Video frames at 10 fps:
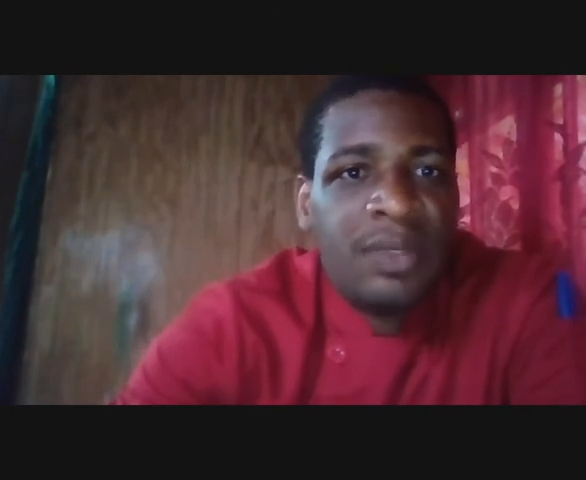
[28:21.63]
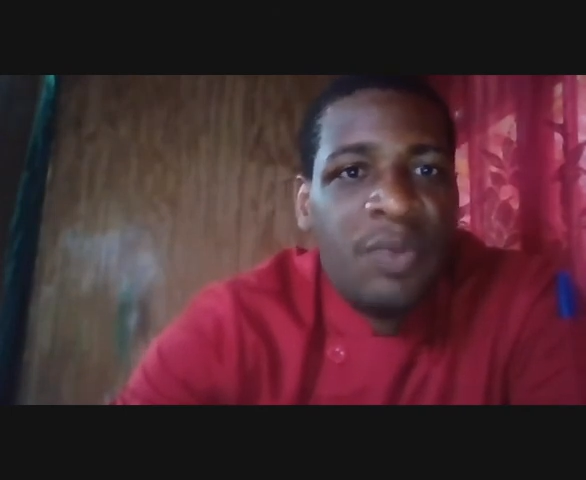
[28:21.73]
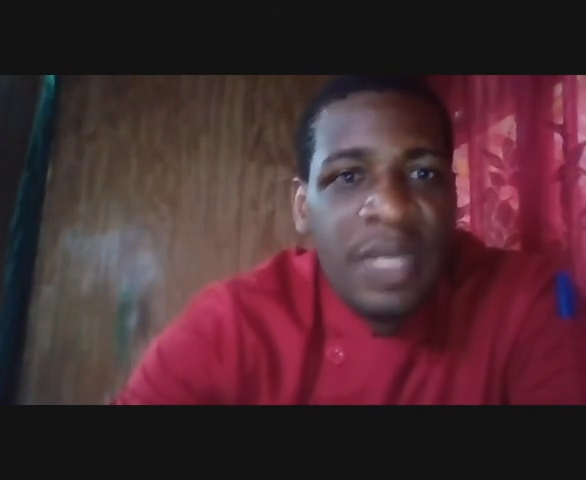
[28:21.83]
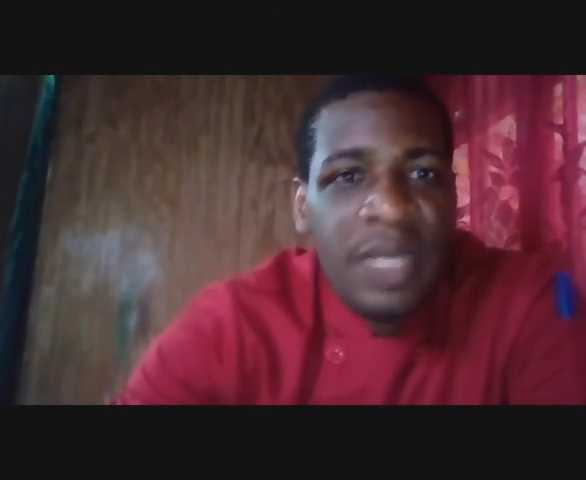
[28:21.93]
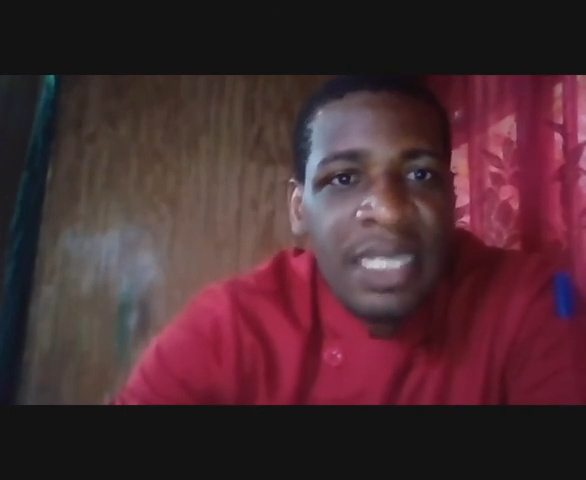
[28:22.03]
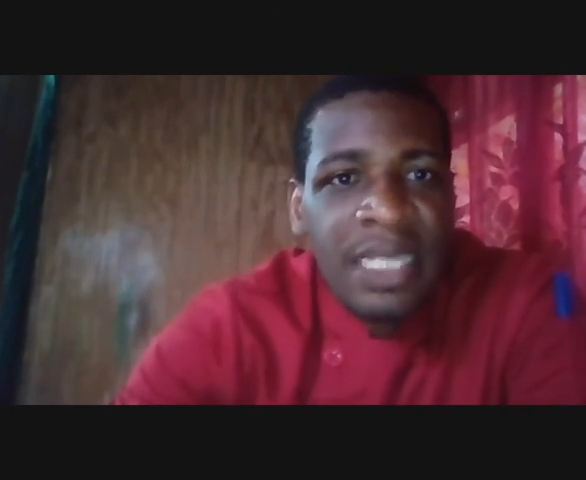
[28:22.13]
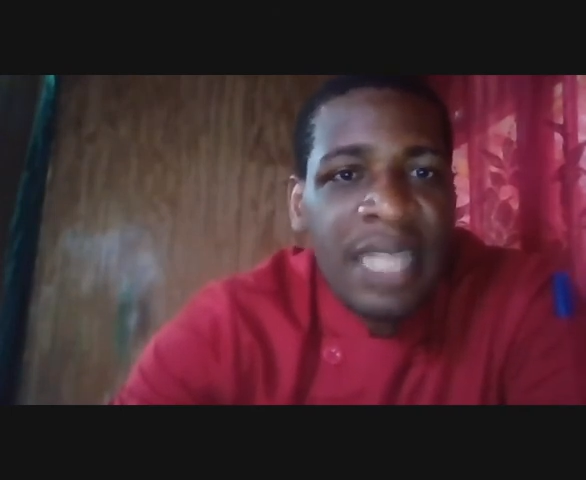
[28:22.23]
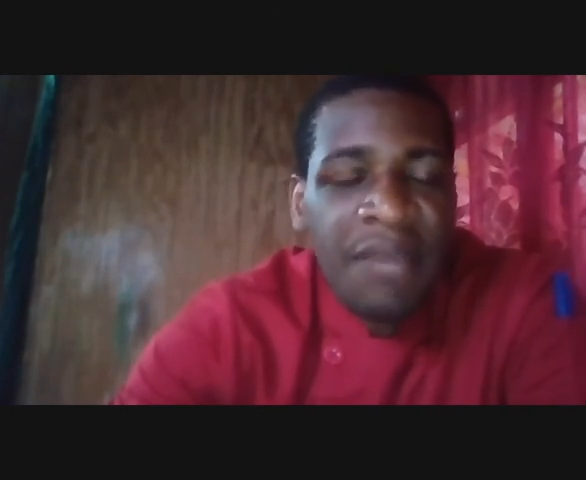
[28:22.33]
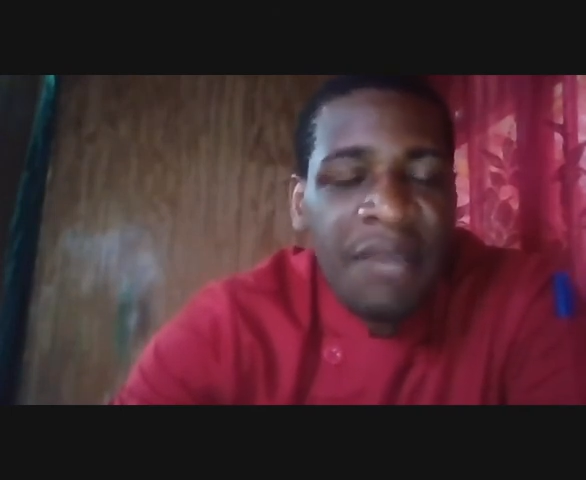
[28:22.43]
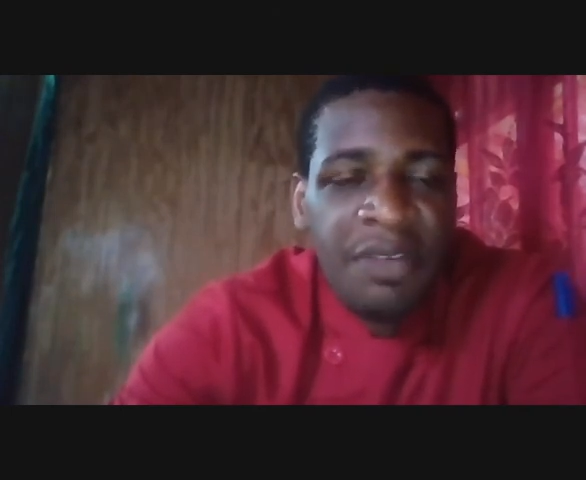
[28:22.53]
We need
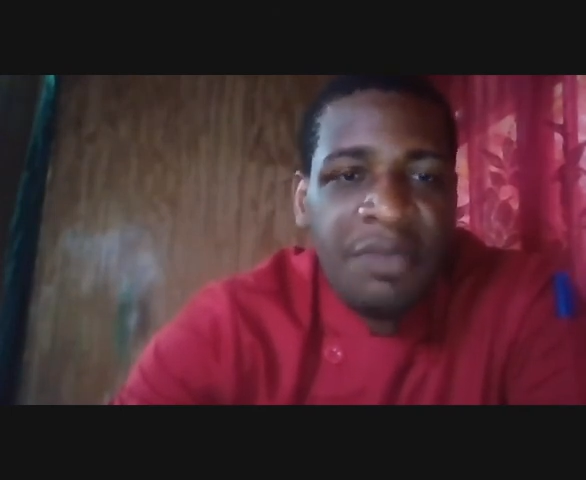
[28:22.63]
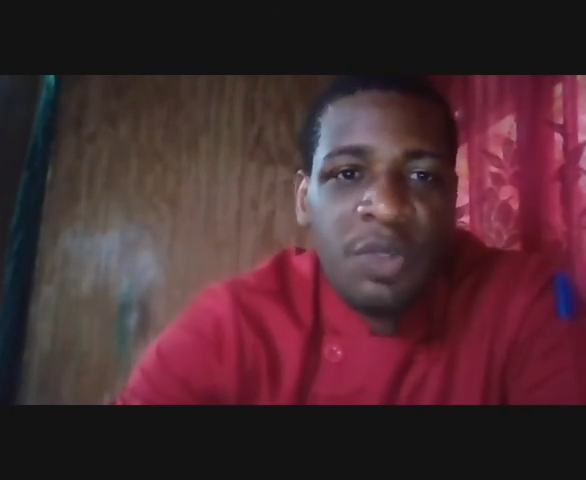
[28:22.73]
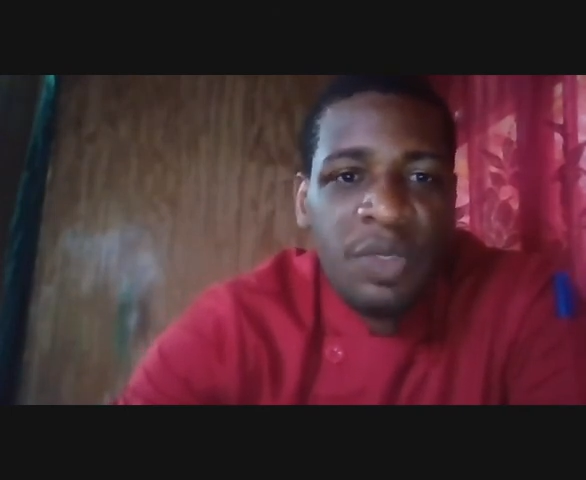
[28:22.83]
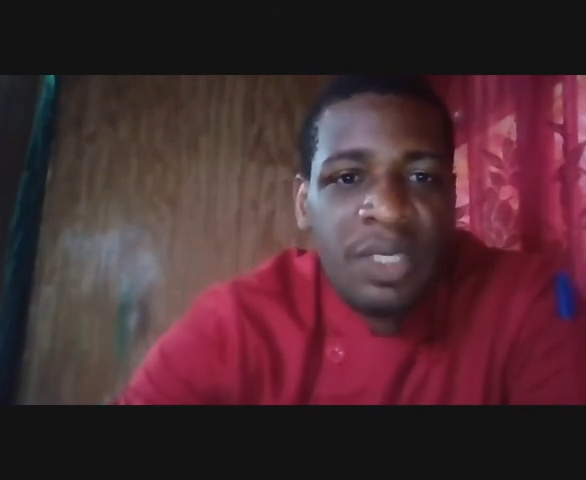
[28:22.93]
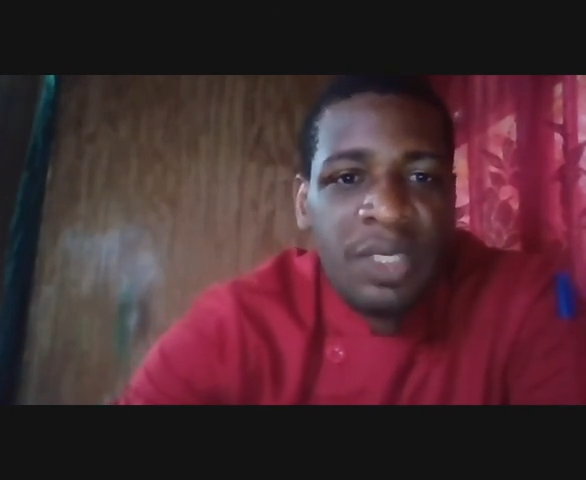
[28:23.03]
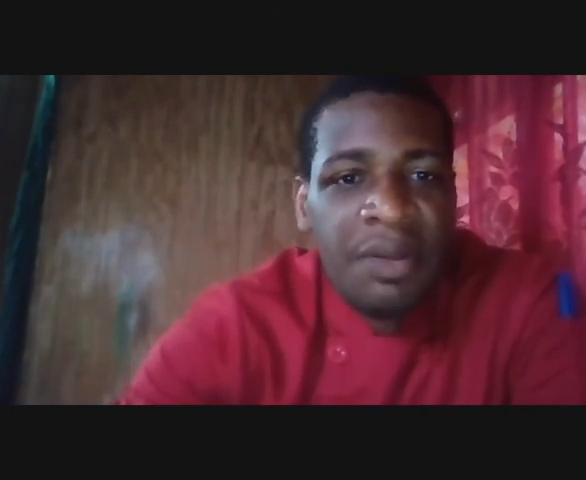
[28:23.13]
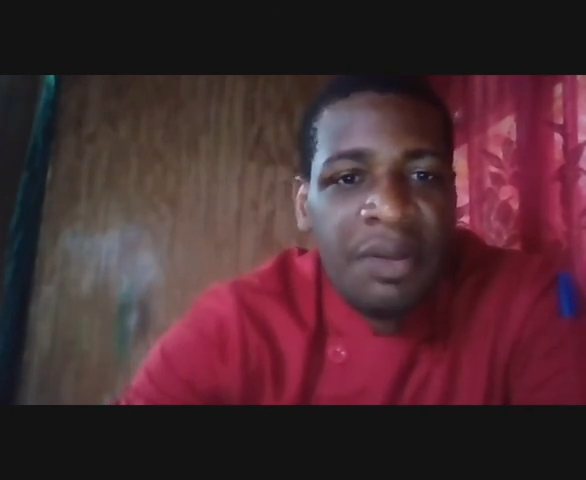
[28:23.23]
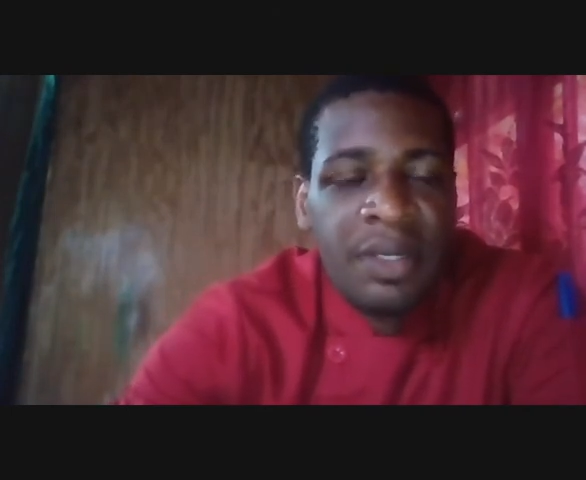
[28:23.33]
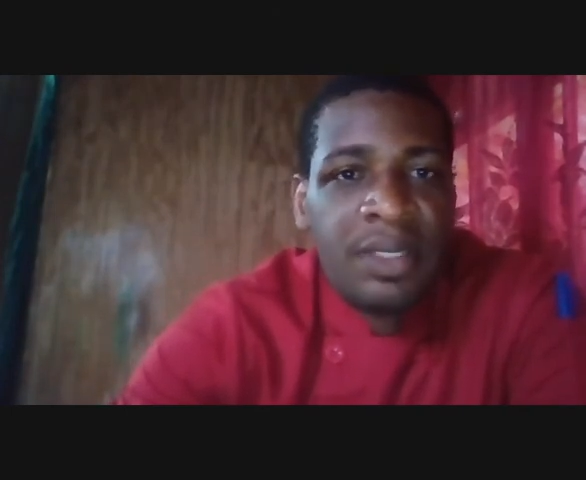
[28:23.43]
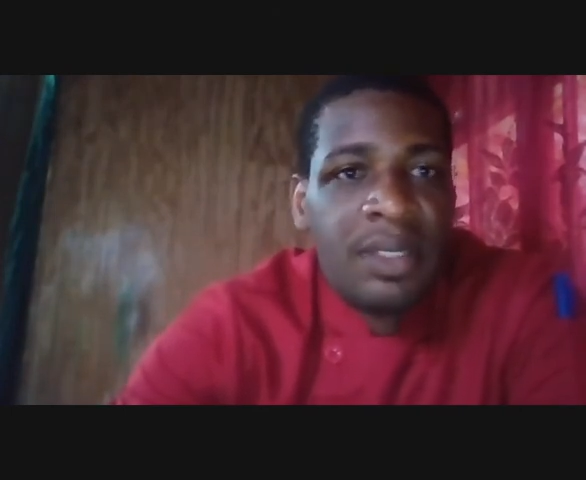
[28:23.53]
staffing for those
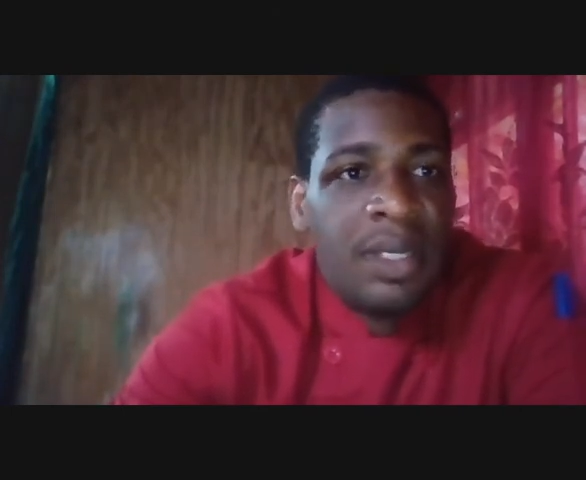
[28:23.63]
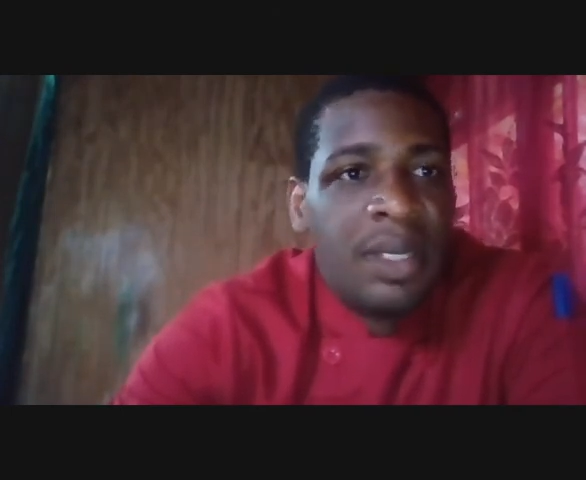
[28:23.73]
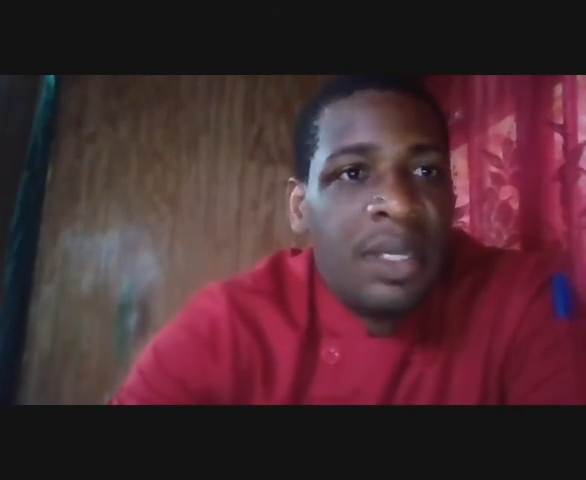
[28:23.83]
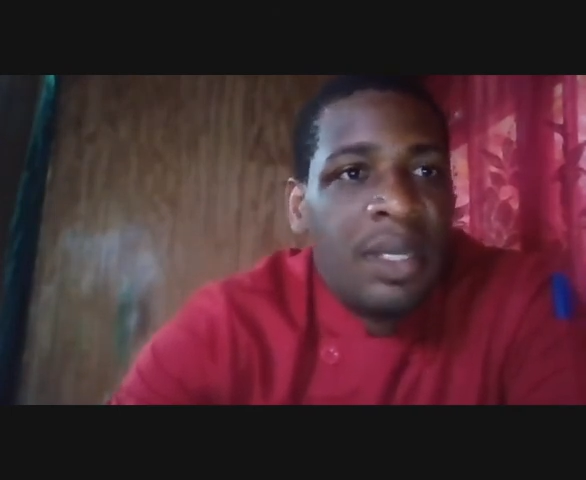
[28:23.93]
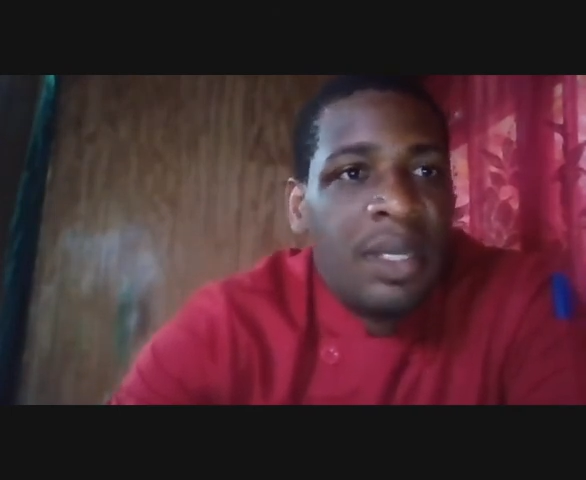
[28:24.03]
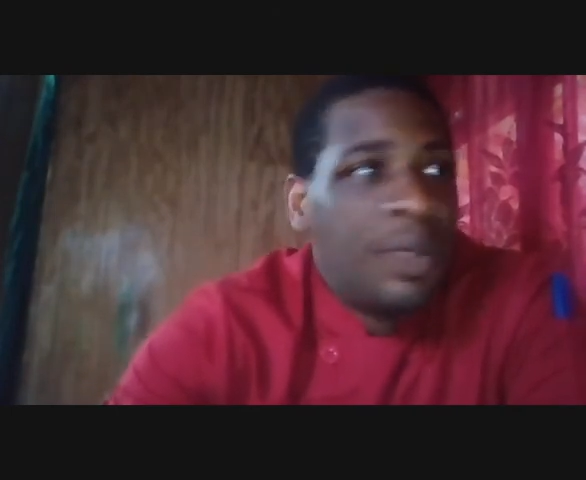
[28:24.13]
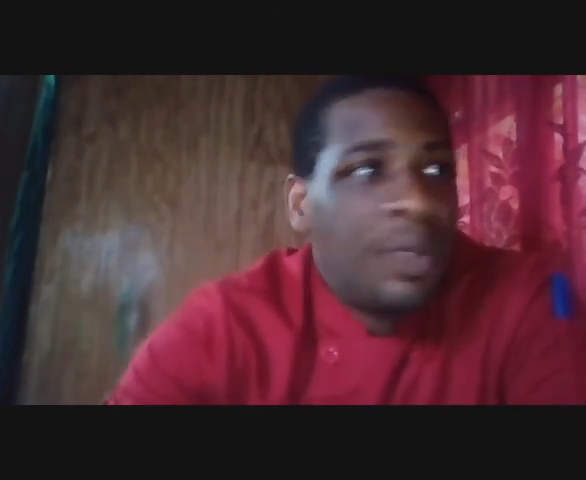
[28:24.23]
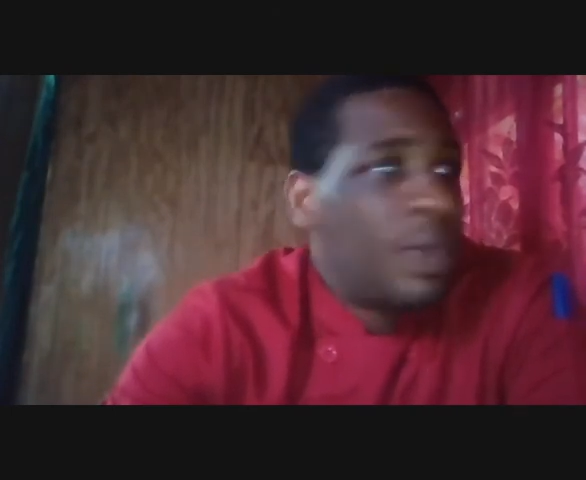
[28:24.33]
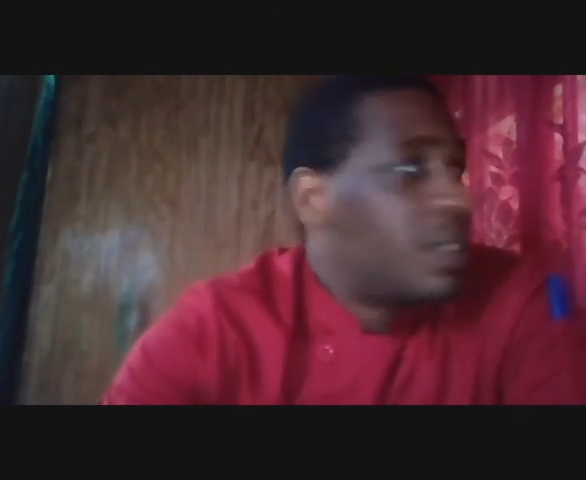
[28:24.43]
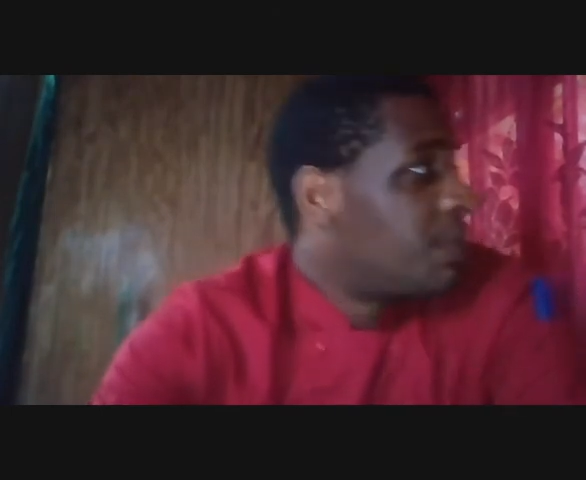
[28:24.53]
areas.
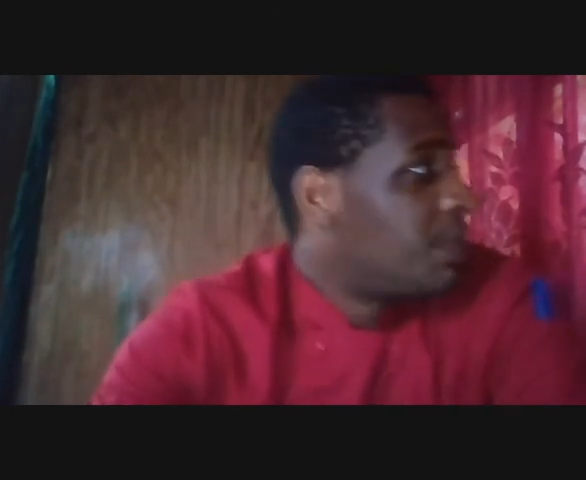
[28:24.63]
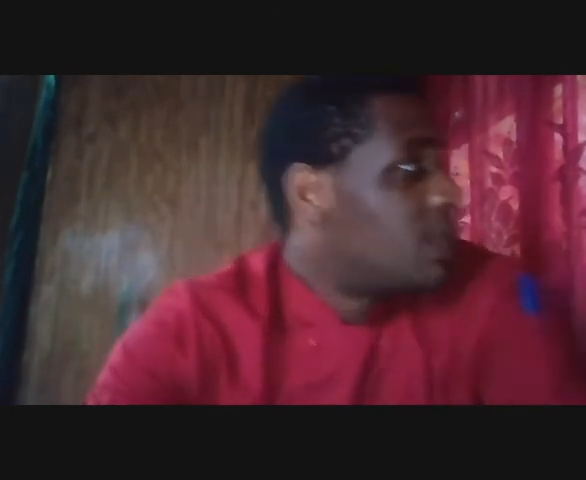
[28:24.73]
You understand me?